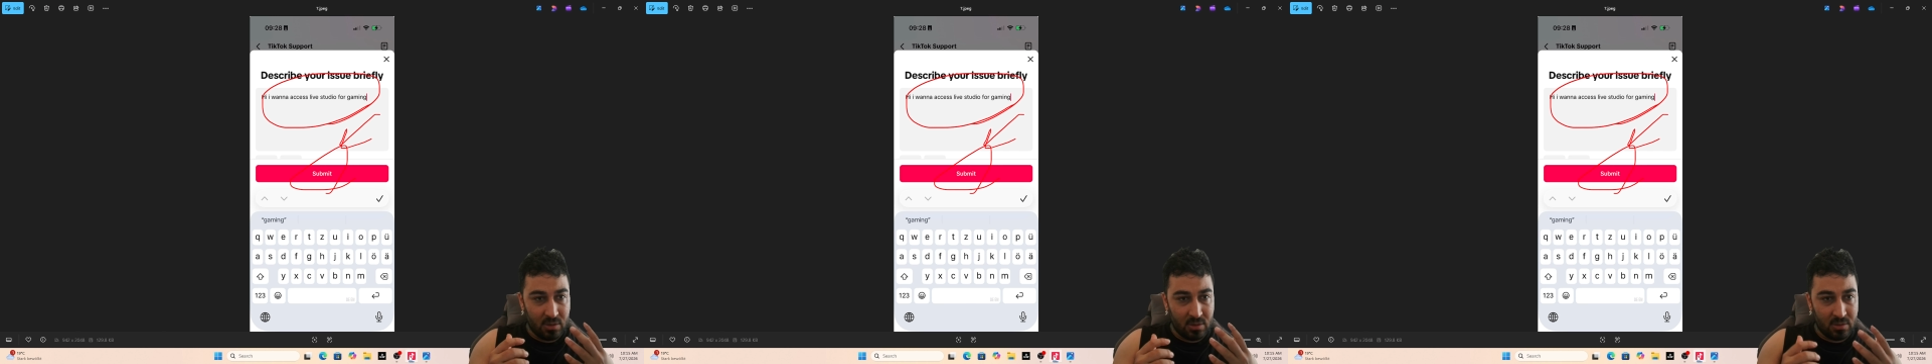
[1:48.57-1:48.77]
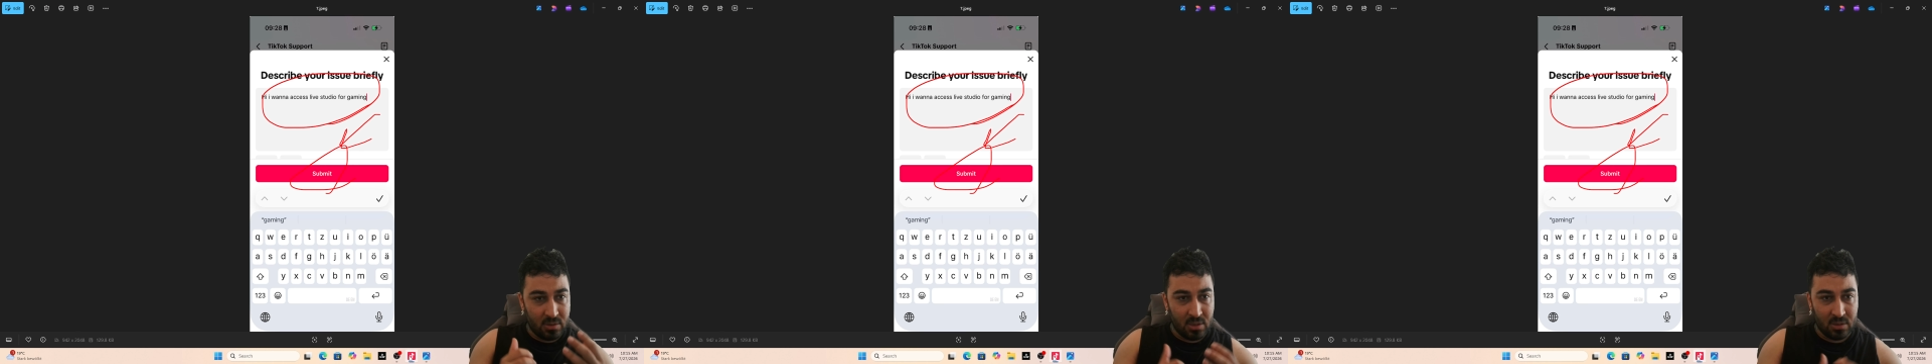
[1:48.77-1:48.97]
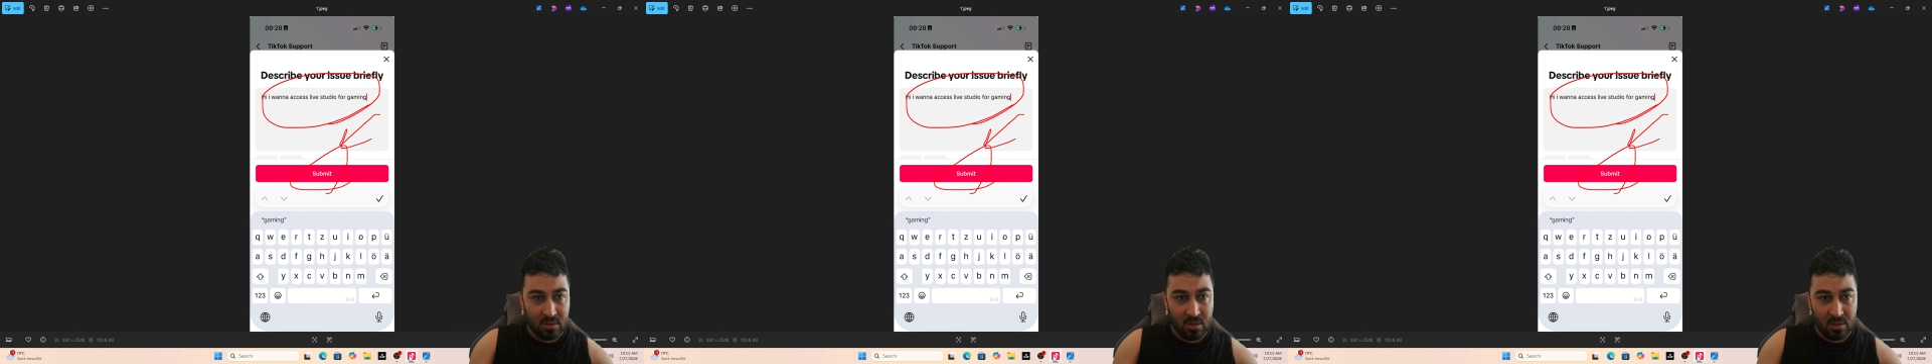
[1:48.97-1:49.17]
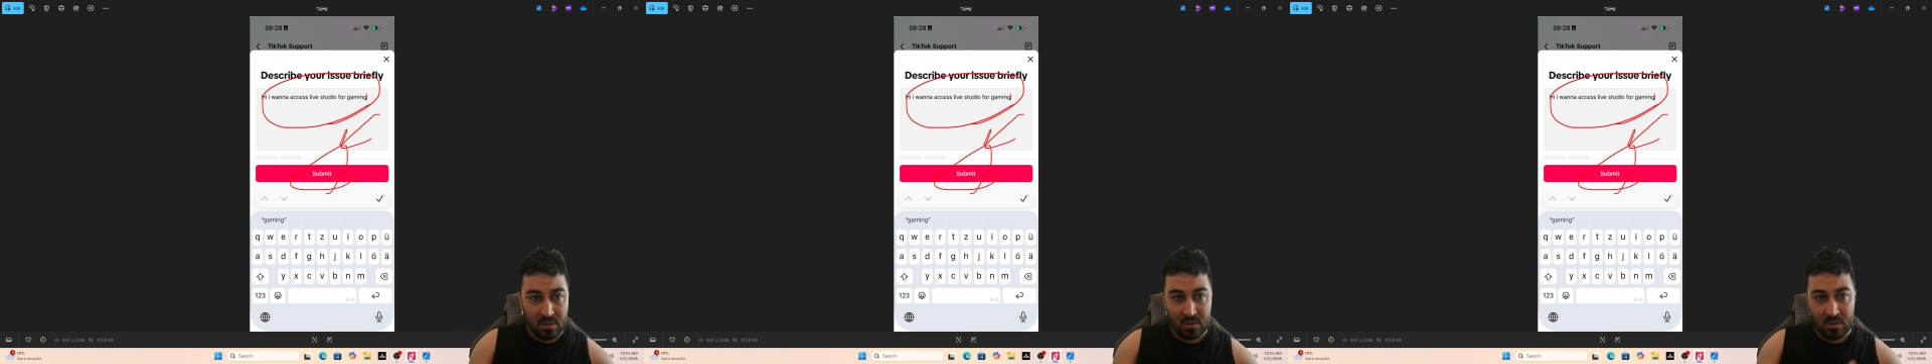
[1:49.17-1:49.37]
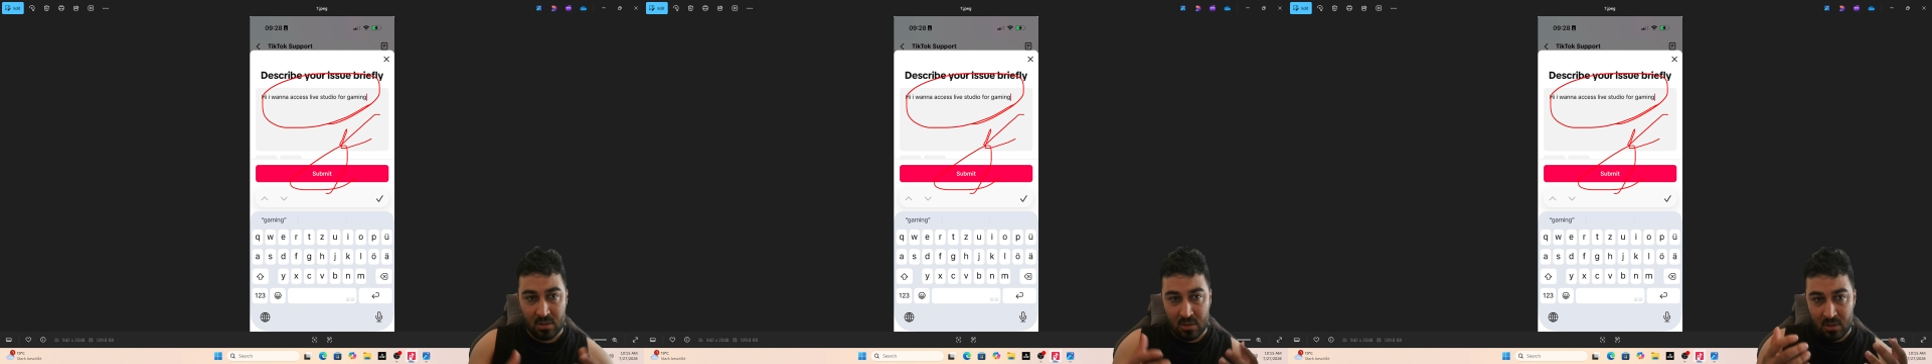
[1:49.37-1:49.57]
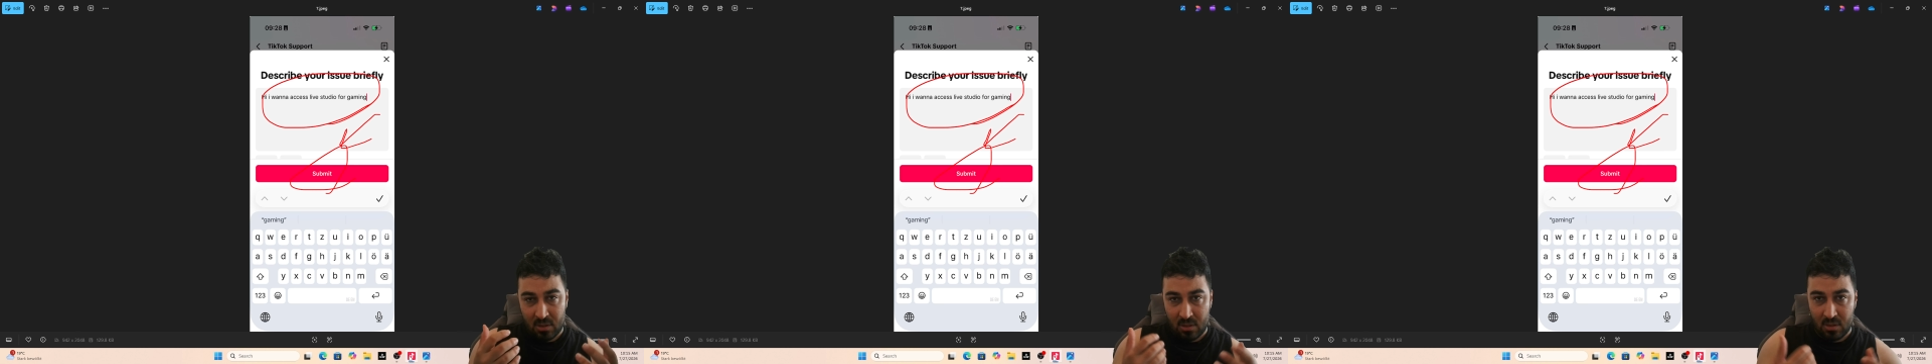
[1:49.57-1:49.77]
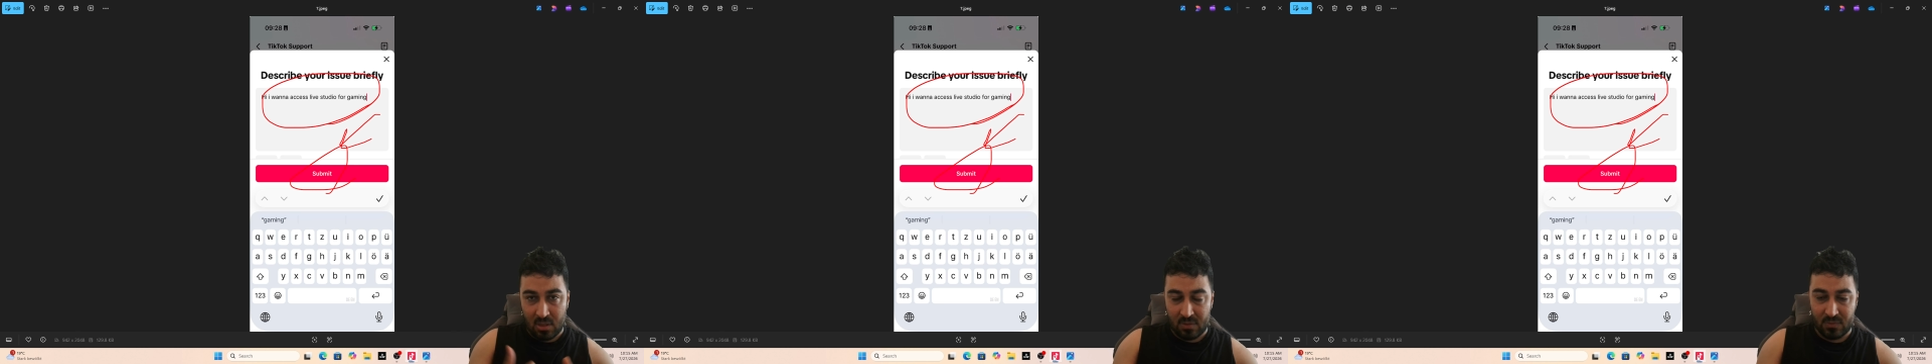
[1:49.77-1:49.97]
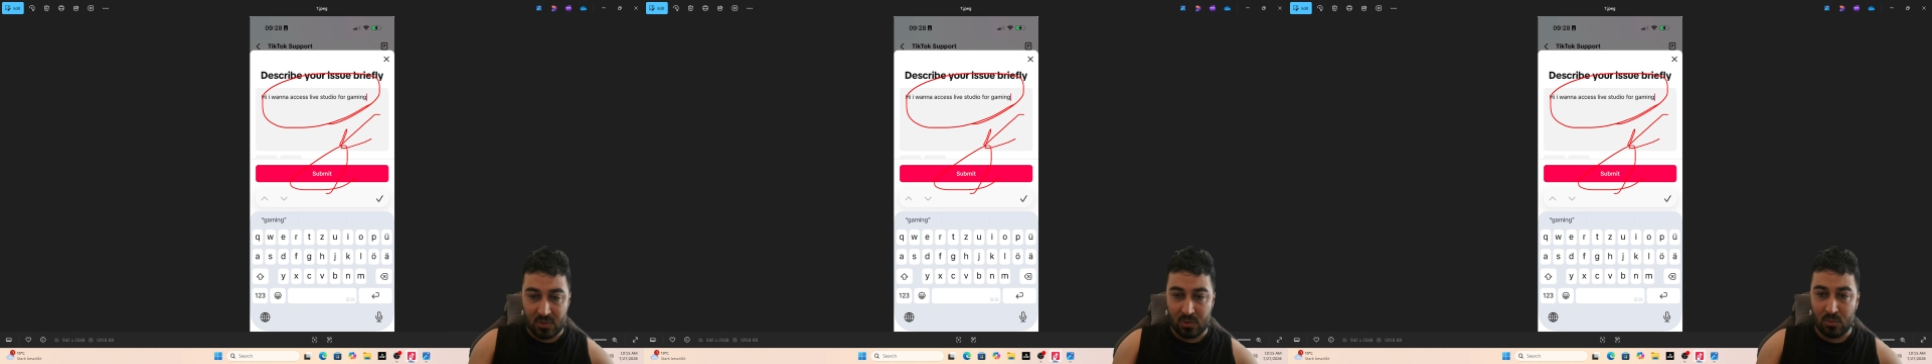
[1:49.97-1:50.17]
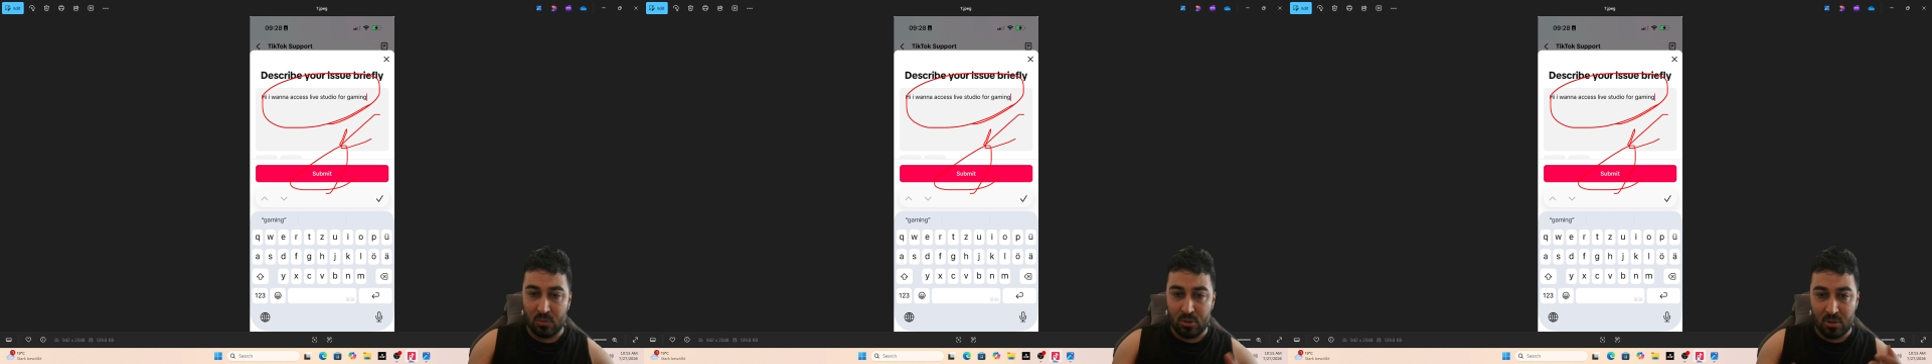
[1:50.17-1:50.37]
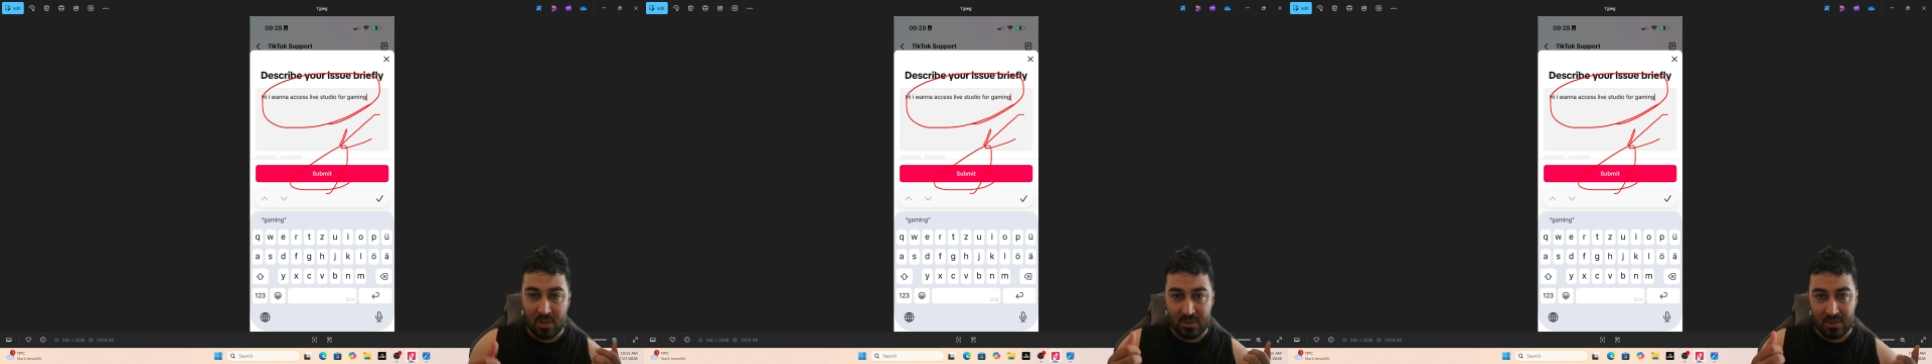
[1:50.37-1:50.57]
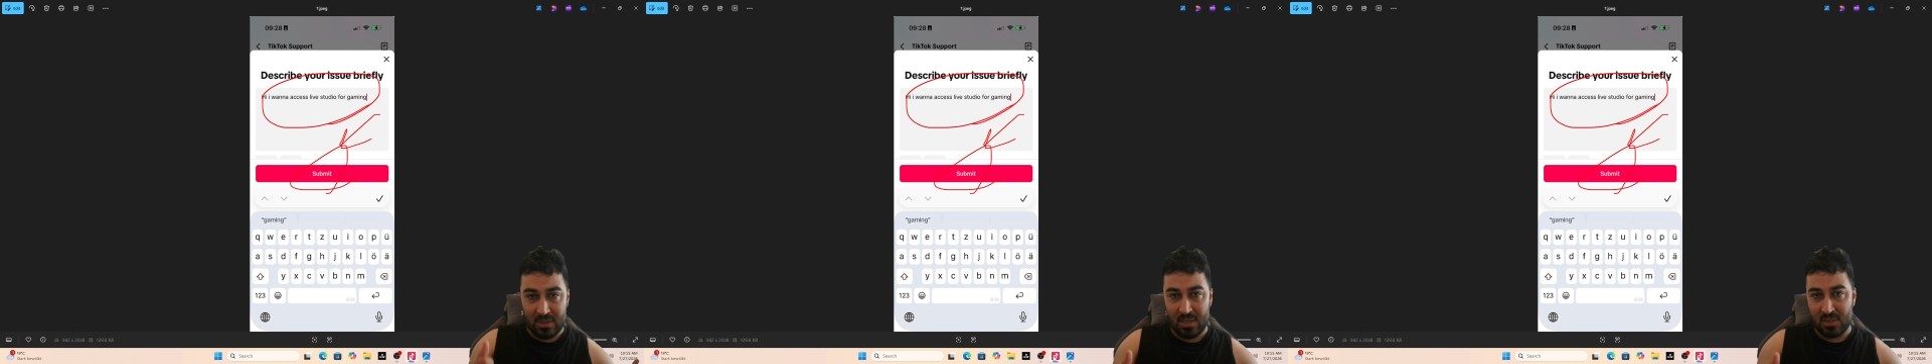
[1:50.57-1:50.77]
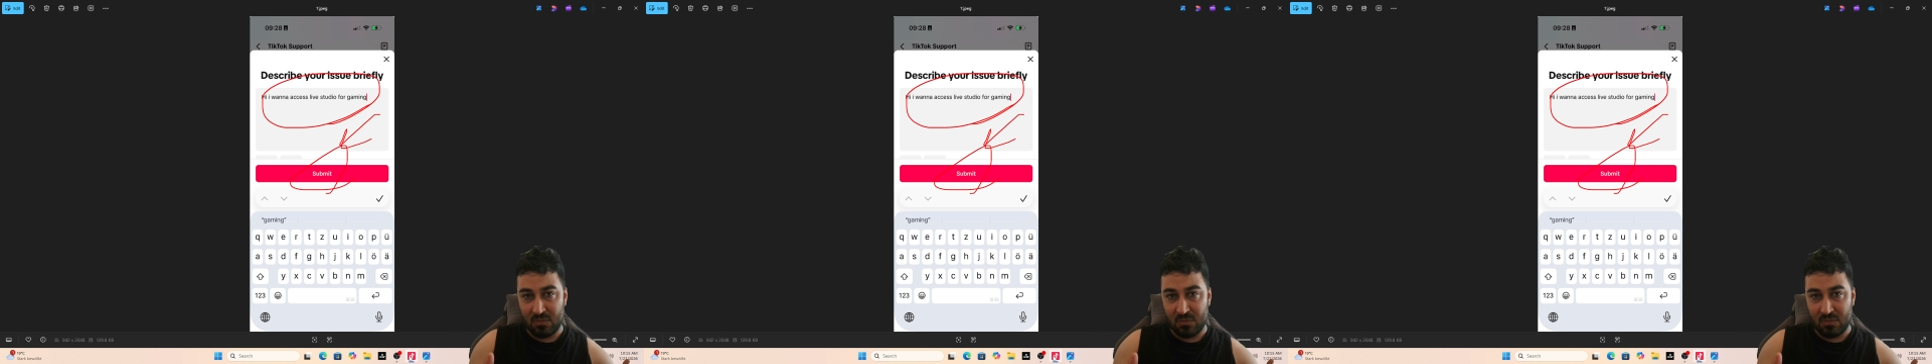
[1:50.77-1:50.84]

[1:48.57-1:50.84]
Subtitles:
TikTok Live Studio on the next